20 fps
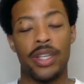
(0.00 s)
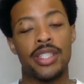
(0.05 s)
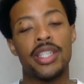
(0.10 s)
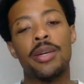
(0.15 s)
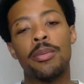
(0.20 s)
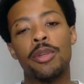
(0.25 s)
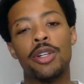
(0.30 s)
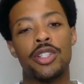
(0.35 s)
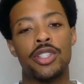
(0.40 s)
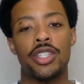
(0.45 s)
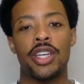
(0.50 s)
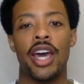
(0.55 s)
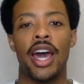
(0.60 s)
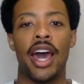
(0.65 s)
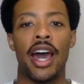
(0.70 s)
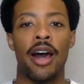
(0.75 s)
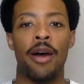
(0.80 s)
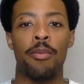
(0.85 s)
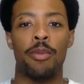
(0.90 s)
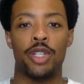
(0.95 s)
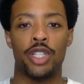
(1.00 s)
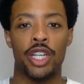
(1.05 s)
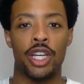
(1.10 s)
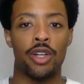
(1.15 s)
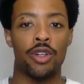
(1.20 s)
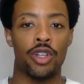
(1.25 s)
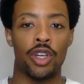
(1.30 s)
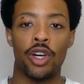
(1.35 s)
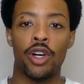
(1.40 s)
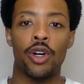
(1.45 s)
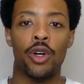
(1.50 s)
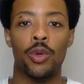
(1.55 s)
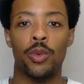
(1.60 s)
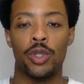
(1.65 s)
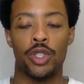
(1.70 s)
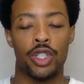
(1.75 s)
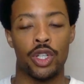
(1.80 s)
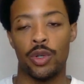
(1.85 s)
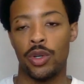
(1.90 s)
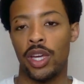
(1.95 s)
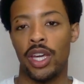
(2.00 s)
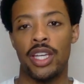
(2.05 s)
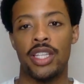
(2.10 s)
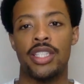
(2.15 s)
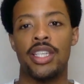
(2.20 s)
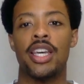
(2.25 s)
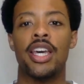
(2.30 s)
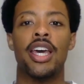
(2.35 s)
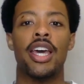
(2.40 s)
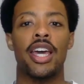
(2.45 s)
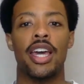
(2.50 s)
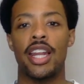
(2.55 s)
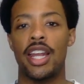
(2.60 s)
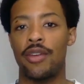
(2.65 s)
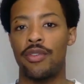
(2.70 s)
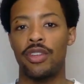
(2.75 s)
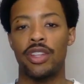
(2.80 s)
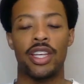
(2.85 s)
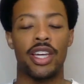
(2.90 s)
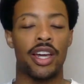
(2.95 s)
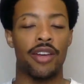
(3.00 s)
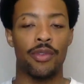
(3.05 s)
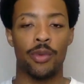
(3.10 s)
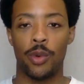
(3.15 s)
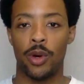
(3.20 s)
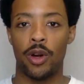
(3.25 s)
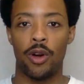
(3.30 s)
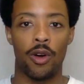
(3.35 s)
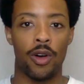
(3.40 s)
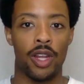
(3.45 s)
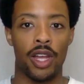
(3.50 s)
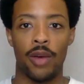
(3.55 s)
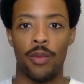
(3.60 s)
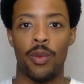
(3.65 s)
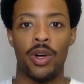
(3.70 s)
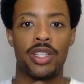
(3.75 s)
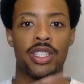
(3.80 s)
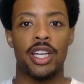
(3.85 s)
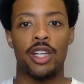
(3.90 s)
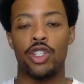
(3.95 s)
Similar to how Michelle Yeoh was showcased in Everything Everywhere All at Once,